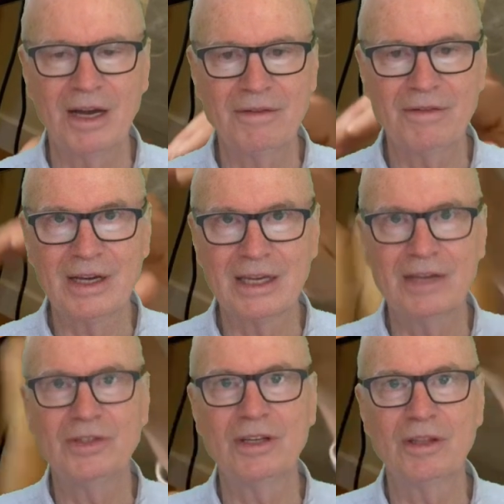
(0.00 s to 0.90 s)
I find,
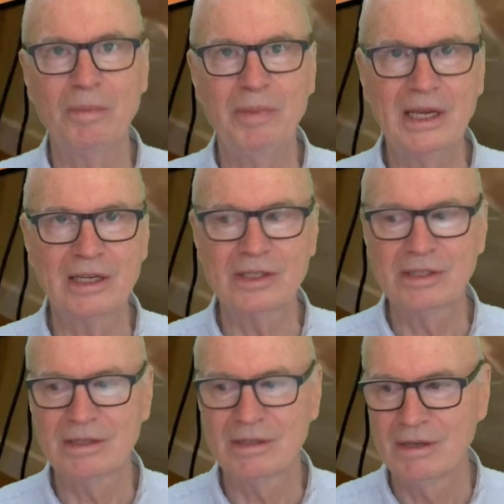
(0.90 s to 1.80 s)
gives you the
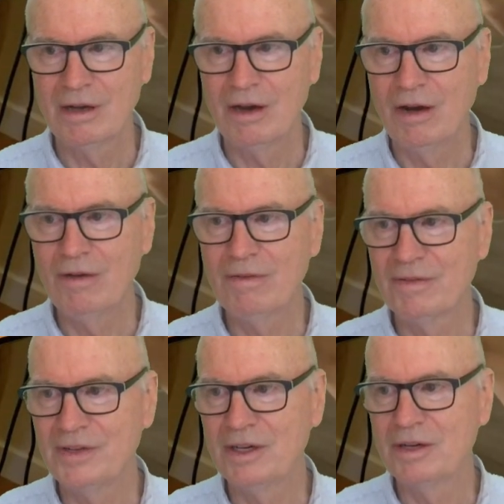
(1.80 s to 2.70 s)
biggest
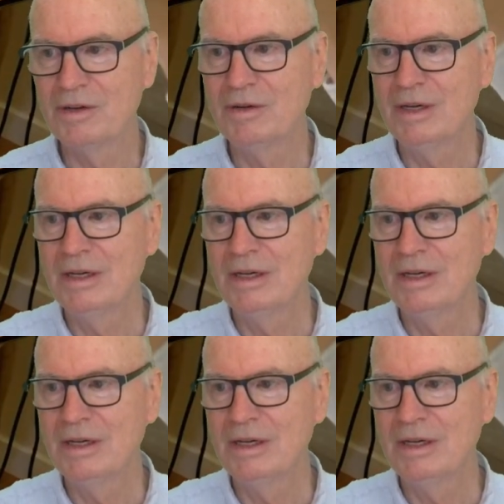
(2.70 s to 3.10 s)
overview.